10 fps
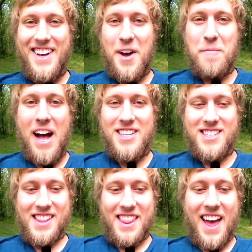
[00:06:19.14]

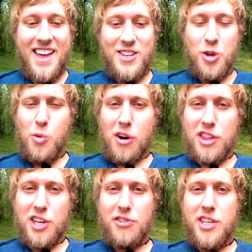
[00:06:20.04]
Imagine that you are
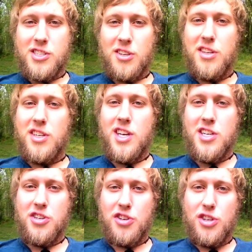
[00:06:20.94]
the grease on the
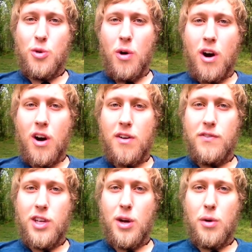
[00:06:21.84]
dish, or you are,
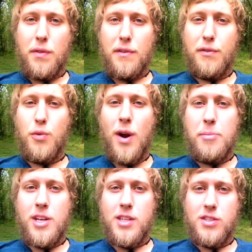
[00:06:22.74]
you know, the food
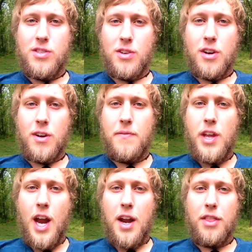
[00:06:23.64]
remnants or
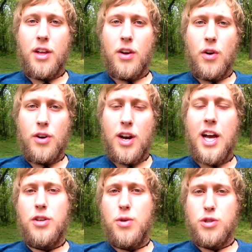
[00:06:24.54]
anything,
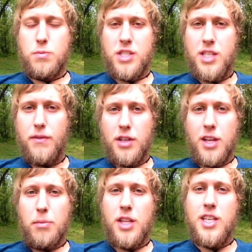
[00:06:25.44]
not you
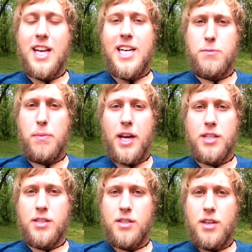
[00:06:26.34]
specifically, but these
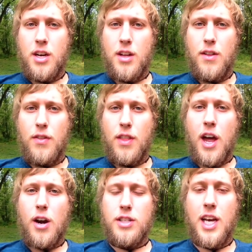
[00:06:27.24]
aspects
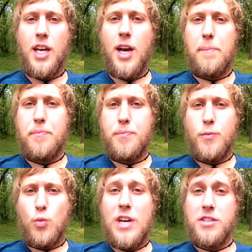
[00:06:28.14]
that are taking up
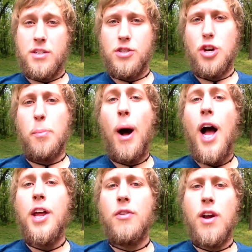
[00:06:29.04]
residence in your
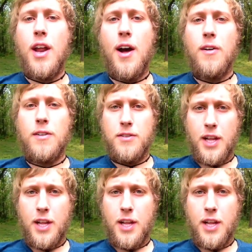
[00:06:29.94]
mind right now.